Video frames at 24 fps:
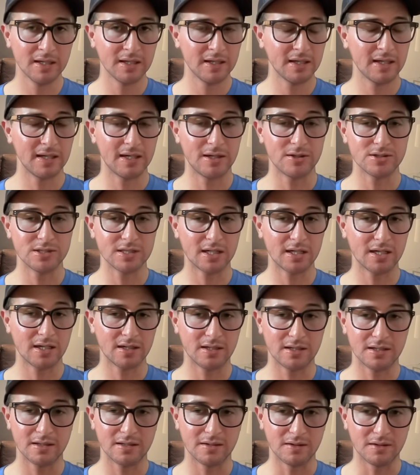outside
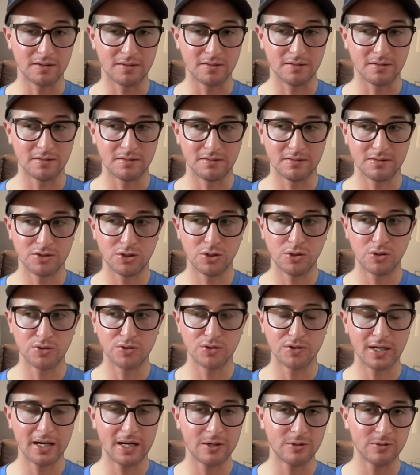of the
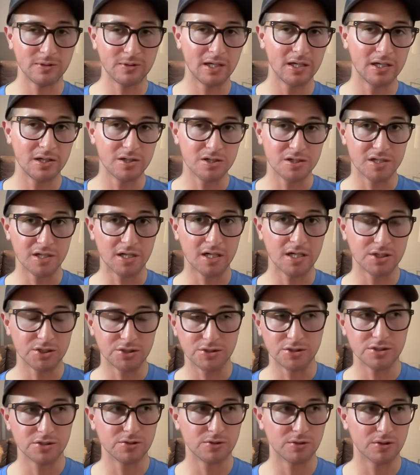total outlier
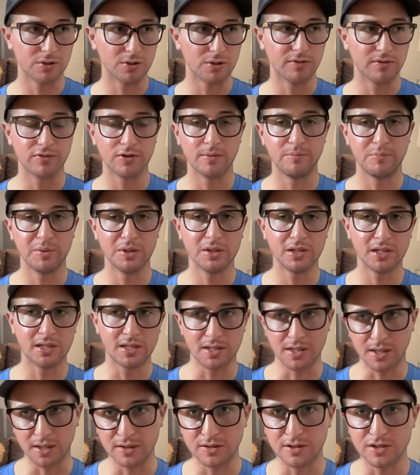Dodgers, who are over $1
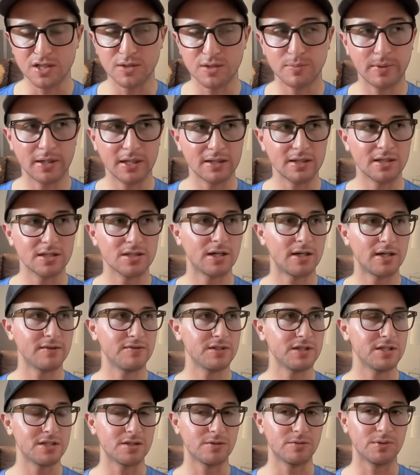billion spent this
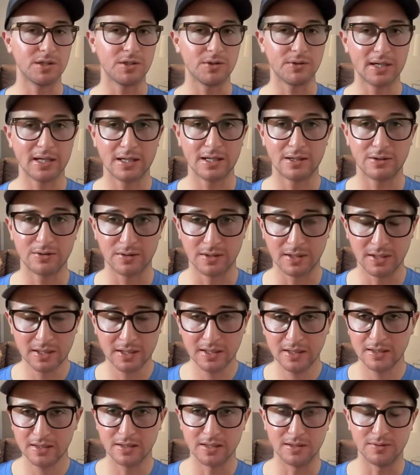offseason when you count
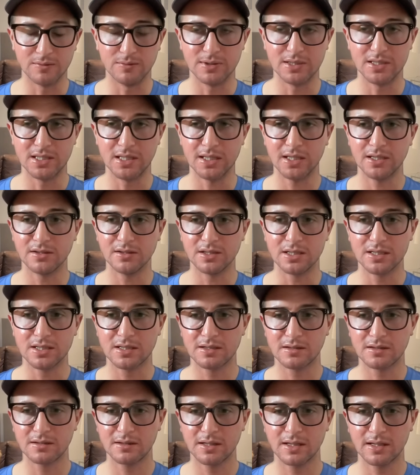the
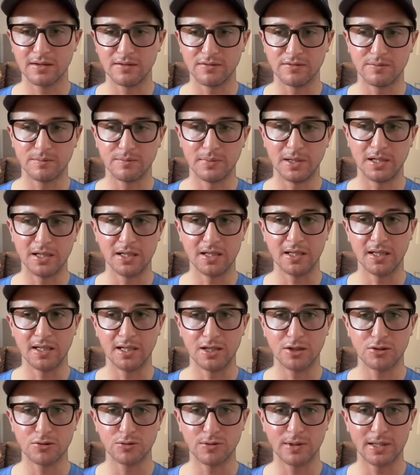ridiculous kind of money they
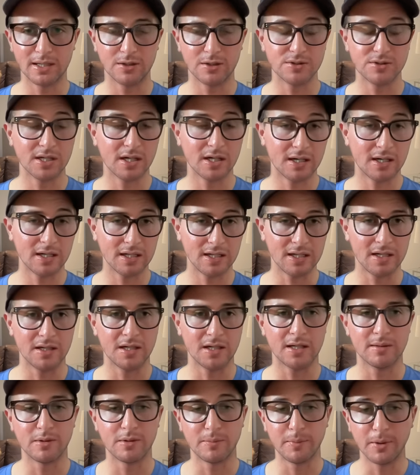threw at Otani and
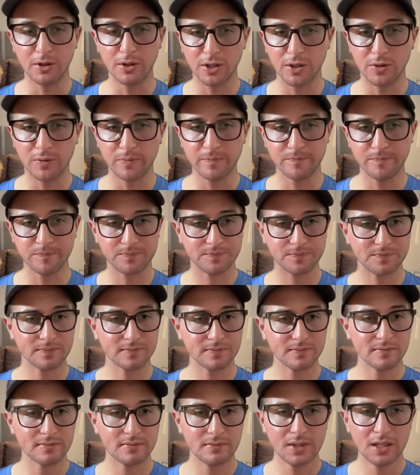Yamamoto.
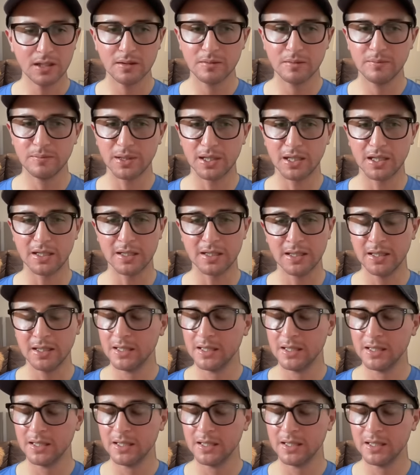But